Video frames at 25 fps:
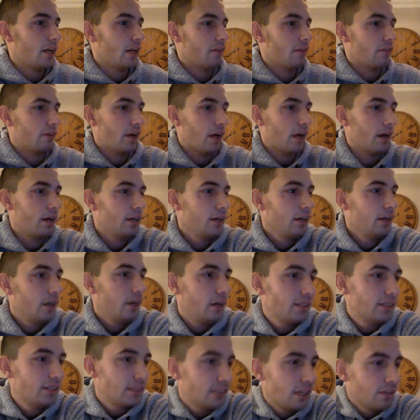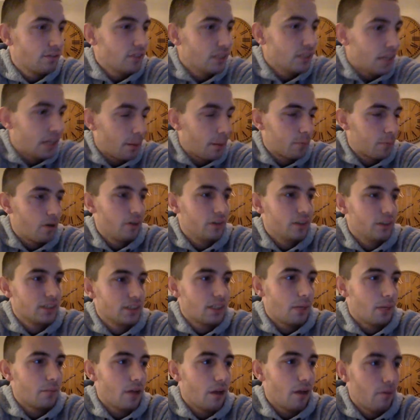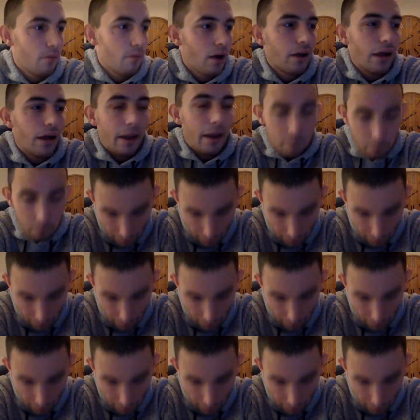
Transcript: I forgot. He's a safety. They kept calling his name though. Okay,